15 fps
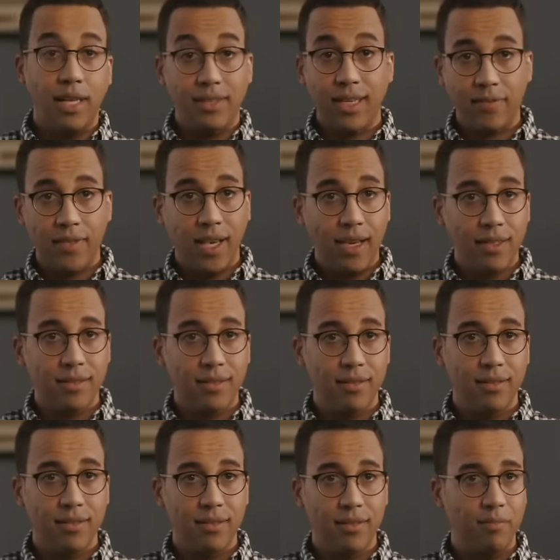it's
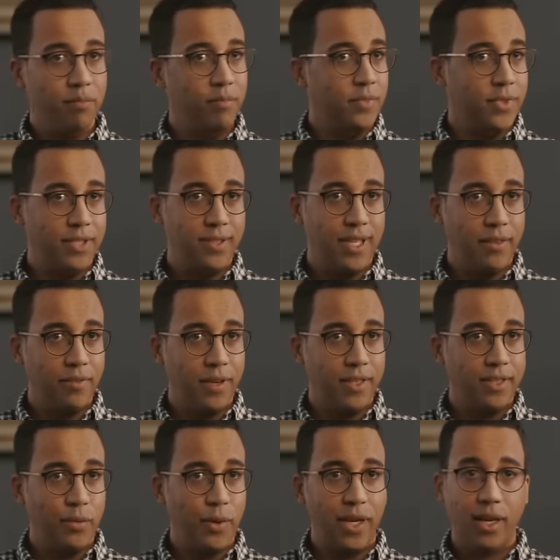FTX. It's a safe and
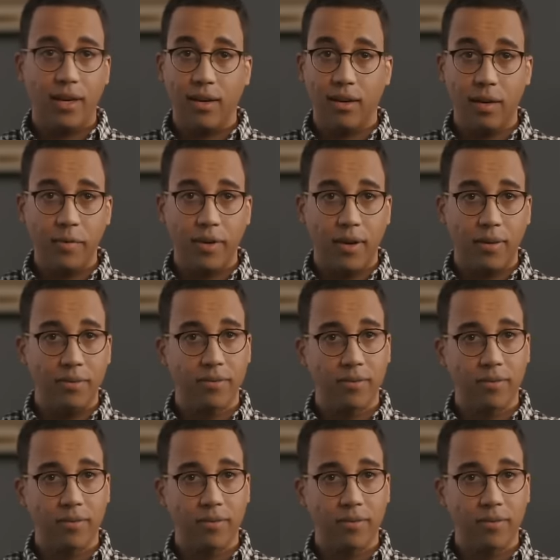easy way to get into crypto.